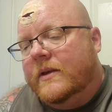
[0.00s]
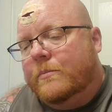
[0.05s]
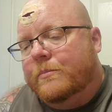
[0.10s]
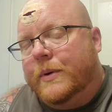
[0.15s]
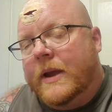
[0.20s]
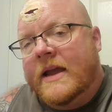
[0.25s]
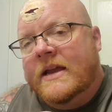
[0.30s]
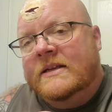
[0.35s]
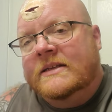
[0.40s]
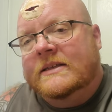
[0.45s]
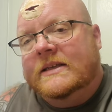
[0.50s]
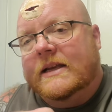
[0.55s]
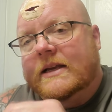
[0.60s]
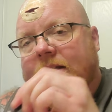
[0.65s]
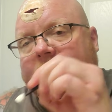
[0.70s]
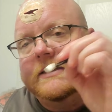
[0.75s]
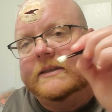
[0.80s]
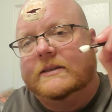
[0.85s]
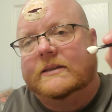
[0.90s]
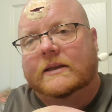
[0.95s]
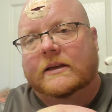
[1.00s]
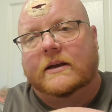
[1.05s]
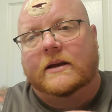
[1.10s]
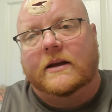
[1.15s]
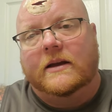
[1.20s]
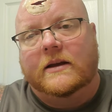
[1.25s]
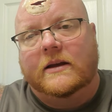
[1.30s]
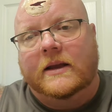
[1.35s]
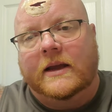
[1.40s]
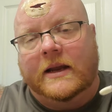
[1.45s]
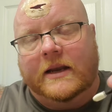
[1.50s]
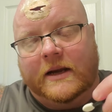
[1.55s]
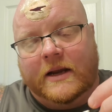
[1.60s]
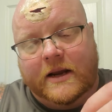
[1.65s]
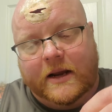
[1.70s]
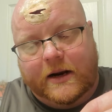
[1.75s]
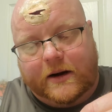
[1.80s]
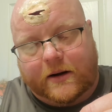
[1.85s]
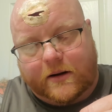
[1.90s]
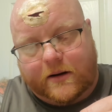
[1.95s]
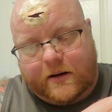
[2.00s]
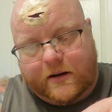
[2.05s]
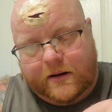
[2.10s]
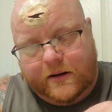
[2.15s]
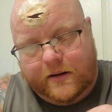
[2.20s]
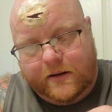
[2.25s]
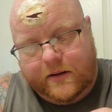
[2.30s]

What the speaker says: the basis in here.